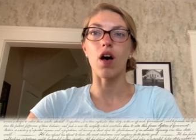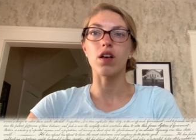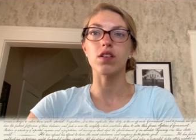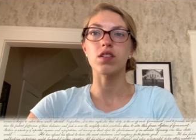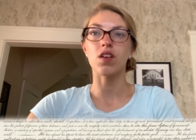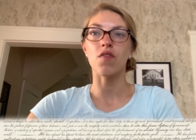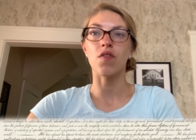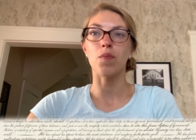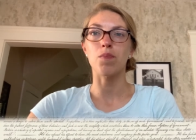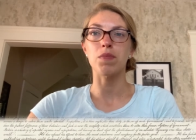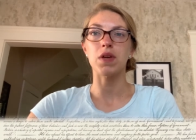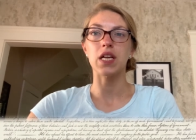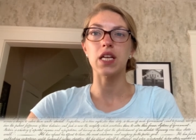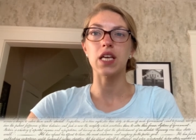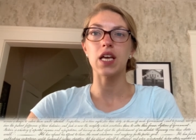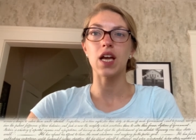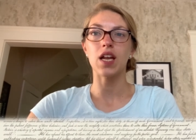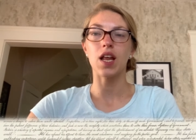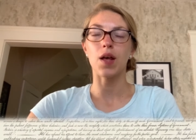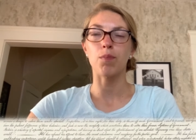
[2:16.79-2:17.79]
of immediate
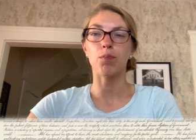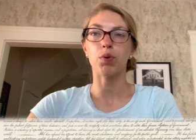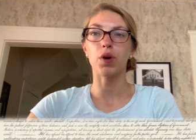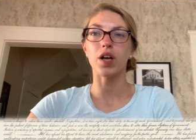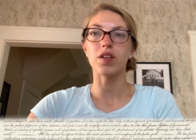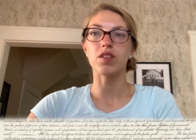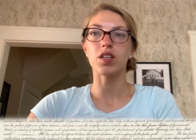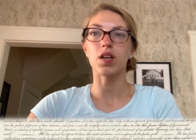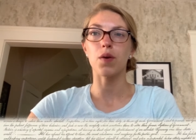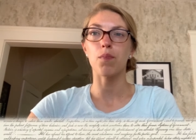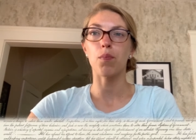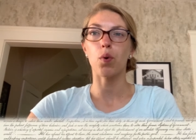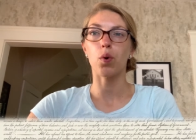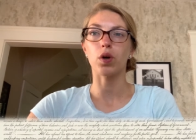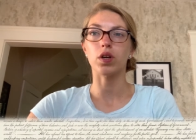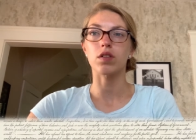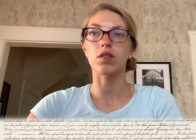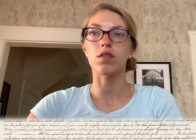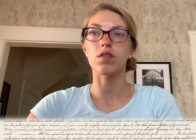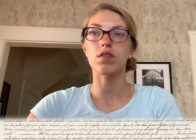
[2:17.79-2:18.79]
and pressing
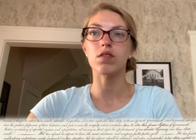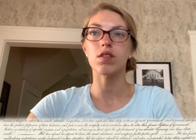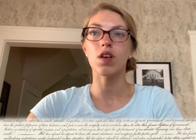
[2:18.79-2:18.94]
importance,